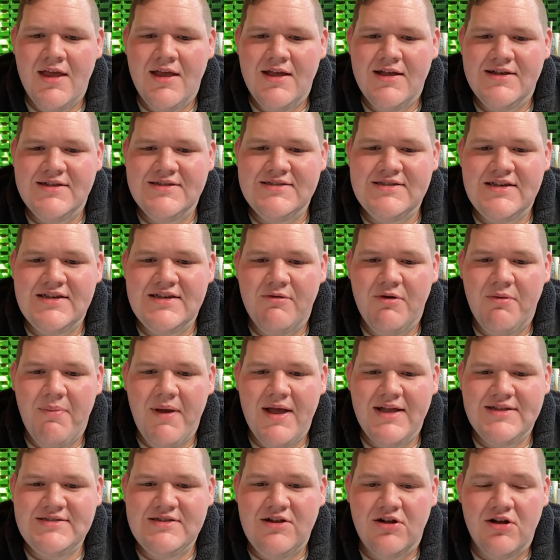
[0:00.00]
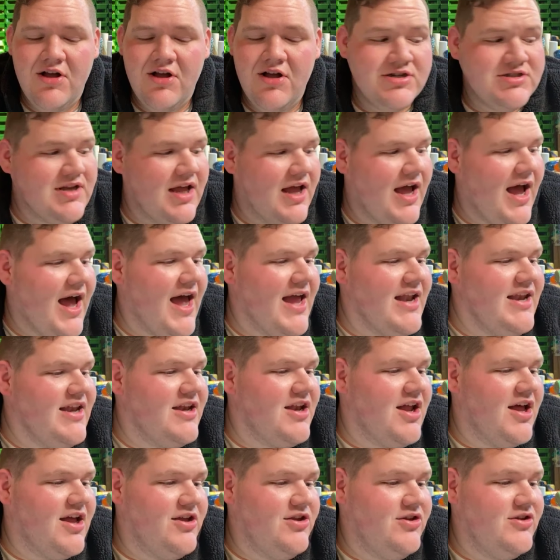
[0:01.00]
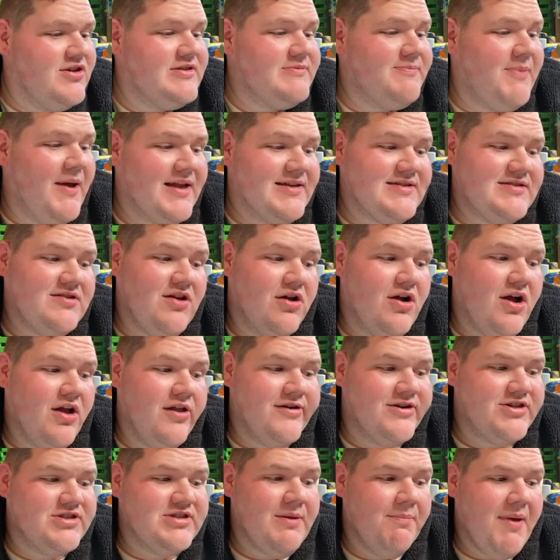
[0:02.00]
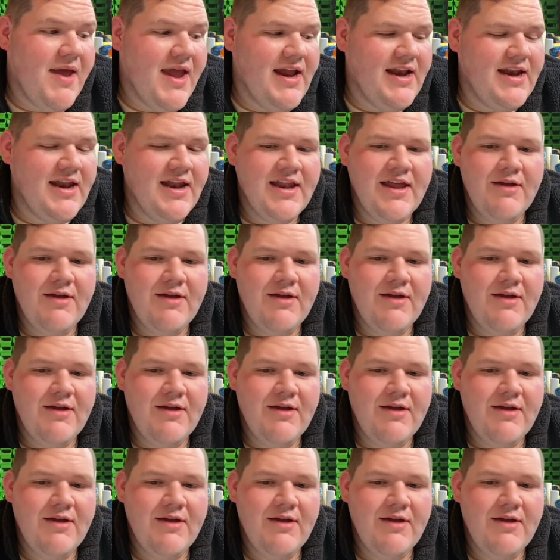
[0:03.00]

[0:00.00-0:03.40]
Is it done with pastel colors? I did not use pastel colors to paint it.